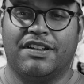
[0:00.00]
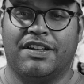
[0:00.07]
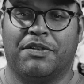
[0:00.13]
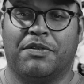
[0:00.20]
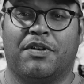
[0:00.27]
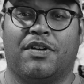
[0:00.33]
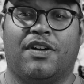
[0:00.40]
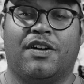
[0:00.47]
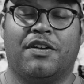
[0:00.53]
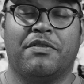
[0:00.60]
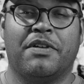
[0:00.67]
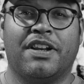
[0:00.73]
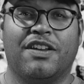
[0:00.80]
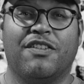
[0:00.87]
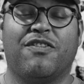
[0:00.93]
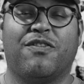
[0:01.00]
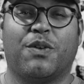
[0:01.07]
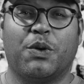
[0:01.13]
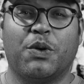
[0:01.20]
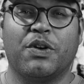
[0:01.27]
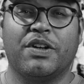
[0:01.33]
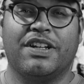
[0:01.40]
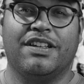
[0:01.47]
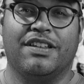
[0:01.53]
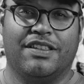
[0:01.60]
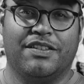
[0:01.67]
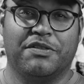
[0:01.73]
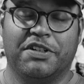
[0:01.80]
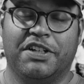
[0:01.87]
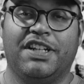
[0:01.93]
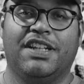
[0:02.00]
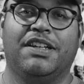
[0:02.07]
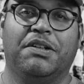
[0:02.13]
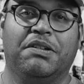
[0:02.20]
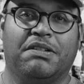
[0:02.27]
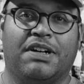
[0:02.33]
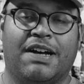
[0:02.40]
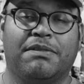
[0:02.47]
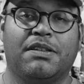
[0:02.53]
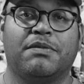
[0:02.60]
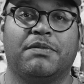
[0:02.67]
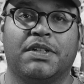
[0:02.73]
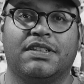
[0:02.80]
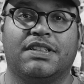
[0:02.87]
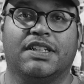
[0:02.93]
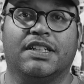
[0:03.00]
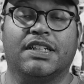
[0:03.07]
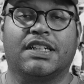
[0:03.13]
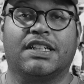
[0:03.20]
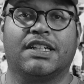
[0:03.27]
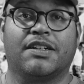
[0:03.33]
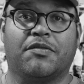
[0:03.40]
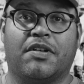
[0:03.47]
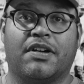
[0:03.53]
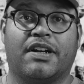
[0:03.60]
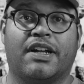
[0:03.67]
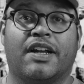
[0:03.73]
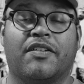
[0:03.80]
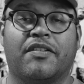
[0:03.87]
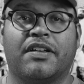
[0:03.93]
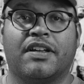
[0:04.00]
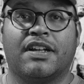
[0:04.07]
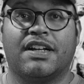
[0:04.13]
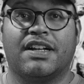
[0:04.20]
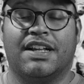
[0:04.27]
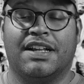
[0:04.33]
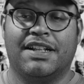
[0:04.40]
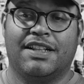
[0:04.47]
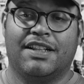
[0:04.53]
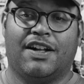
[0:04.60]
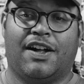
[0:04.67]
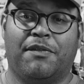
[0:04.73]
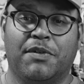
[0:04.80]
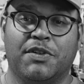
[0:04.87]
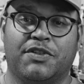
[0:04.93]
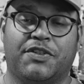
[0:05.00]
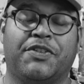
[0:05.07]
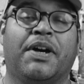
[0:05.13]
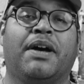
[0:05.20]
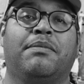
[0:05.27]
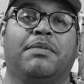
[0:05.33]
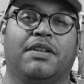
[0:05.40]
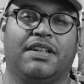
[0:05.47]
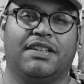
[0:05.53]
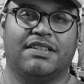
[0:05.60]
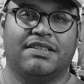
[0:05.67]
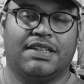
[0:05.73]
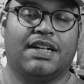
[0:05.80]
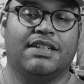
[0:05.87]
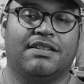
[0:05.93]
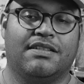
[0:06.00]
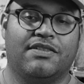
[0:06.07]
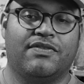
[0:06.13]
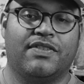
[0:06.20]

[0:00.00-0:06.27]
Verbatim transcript: there were already 43 new Optimists in the Clearwater area, almost doubling the size of the